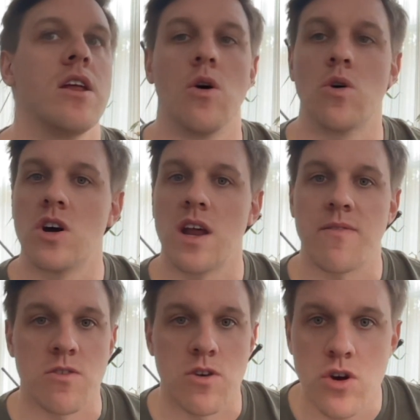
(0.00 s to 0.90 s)
good
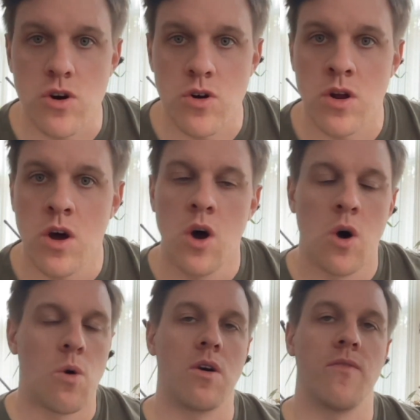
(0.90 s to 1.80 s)
afternoon,
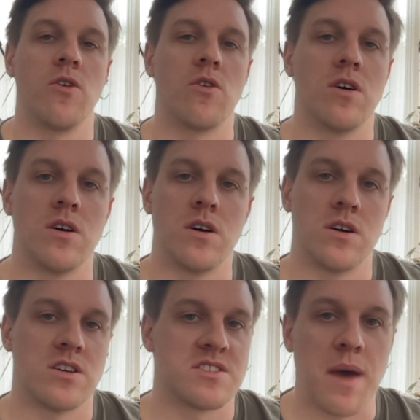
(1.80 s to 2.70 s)
or if you're
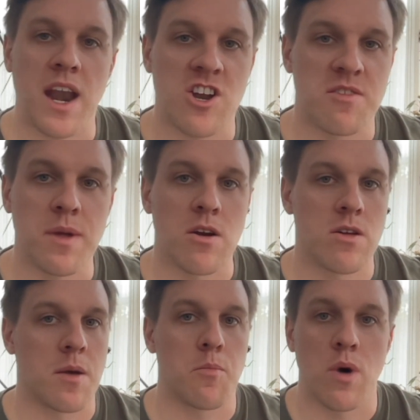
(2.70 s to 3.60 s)
a Spanish speaker,
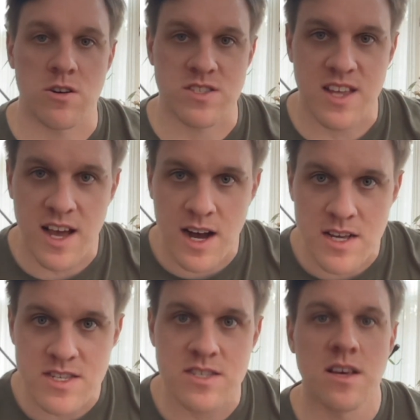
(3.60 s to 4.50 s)
like buenos
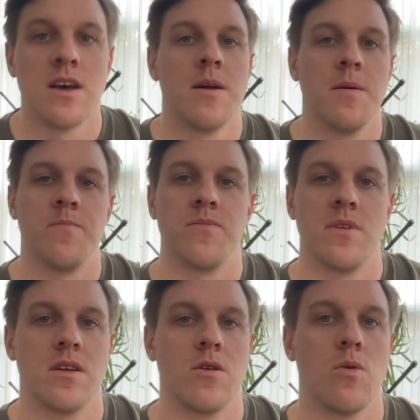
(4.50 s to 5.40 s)
dias,
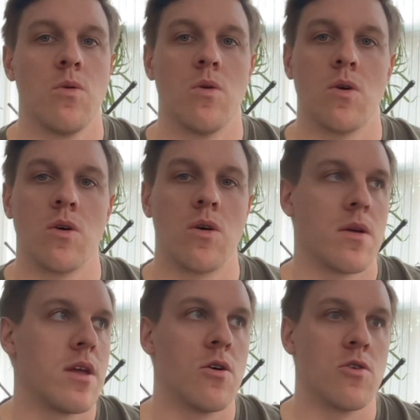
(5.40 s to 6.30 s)
or,
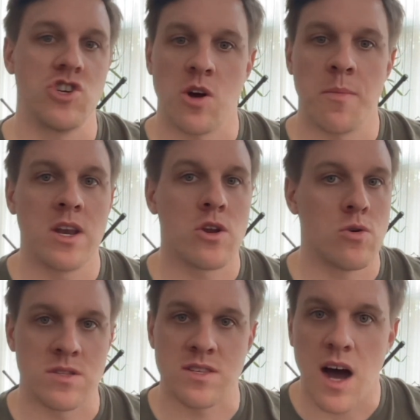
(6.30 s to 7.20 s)
German,
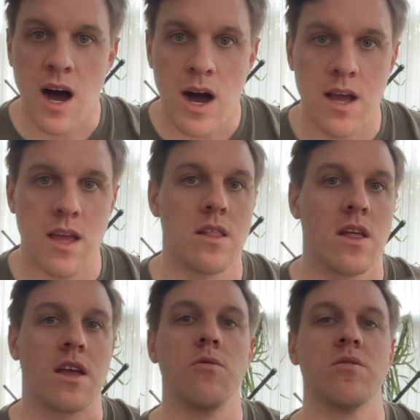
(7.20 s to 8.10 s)
guten Tag,
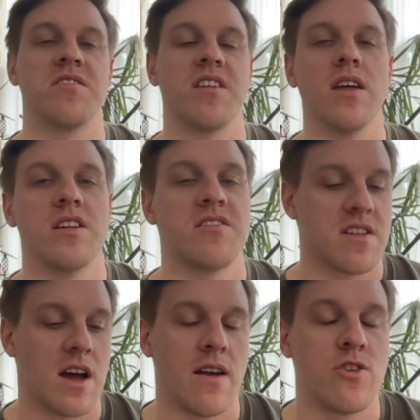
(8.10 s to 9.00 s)
like you would say this
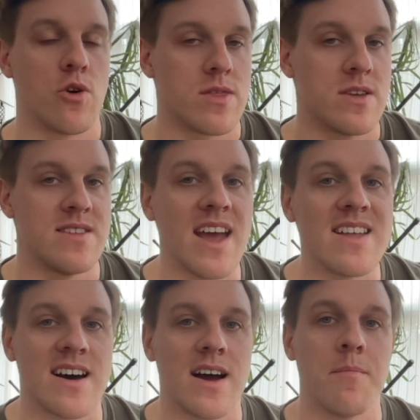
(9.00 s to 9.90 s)
kind of during the
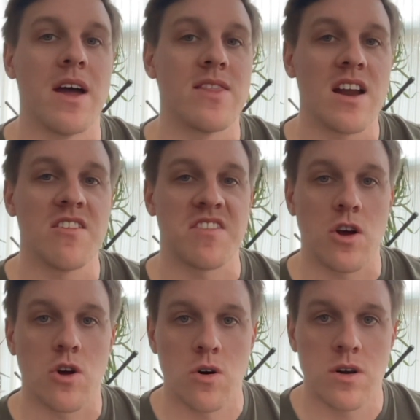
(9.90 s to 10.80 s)
daytime, and that is
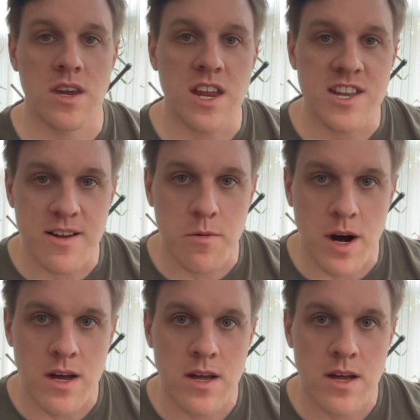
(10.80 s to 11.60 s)
konnichiwa,